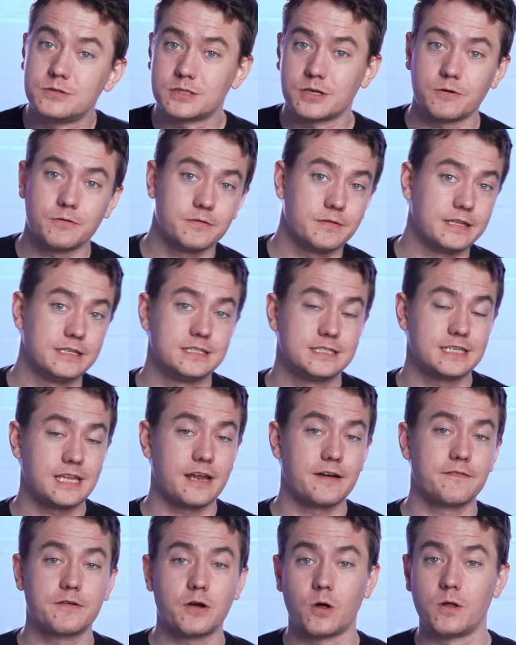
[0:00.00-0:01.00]
so
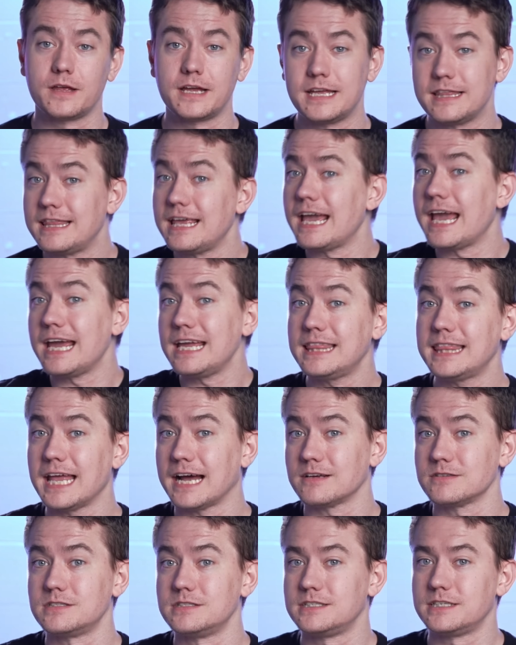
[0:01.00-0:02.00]
instead of calling it the
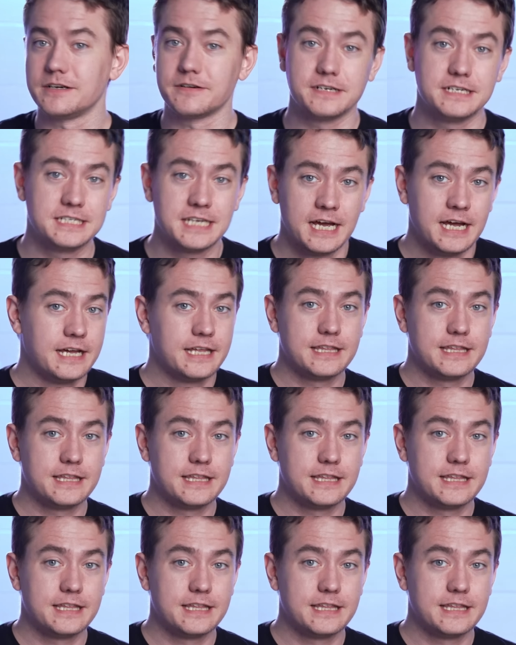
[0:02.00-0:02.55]
8000 series,